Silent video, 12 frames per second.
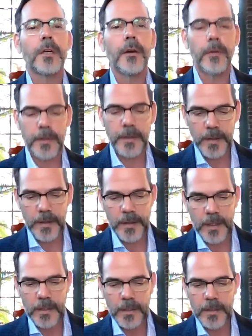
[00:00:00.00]

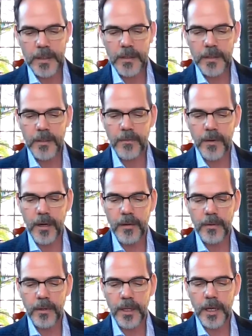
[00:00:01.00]
Coexistence,
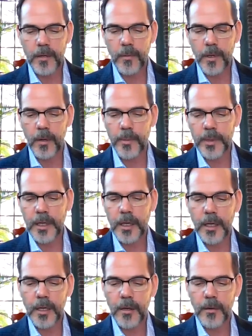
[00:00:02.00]
survival, and
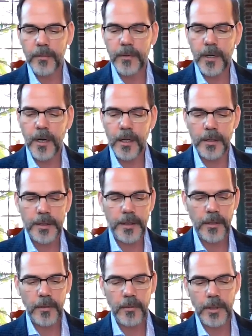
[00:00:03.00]
well-being for all is
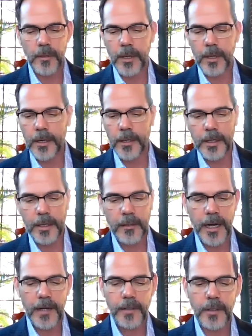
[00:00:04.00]
going to require
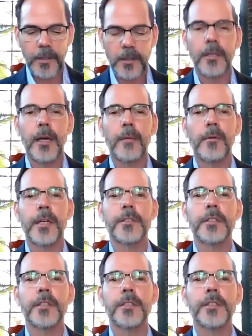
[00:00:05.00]
interaction,
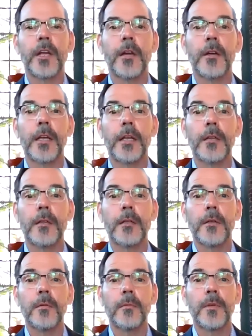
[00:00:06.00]
collaboration, and sharing
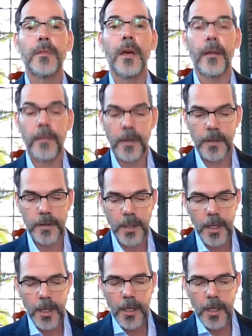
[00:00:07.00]
with others.